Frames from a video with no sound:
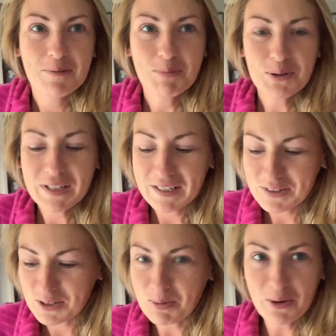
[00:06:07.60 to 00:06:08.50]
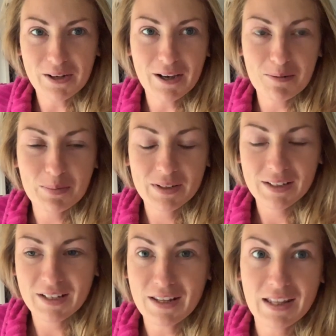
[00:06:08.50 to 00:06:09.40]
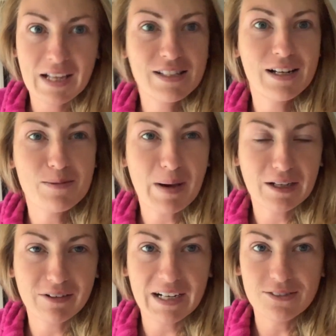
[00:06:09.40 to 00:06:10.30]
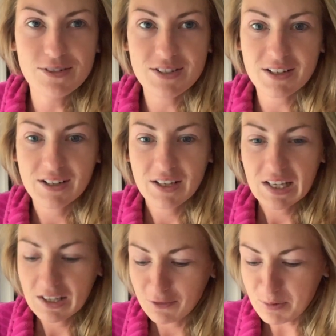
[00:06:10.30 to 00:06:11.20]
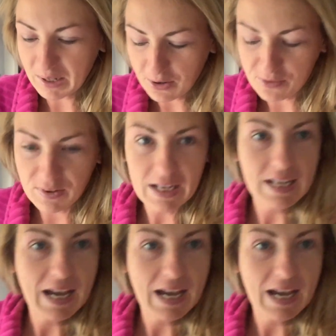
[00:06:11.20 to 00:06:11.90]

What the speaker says: Morning, just woken up. I hear the kettle in the background for my coffee,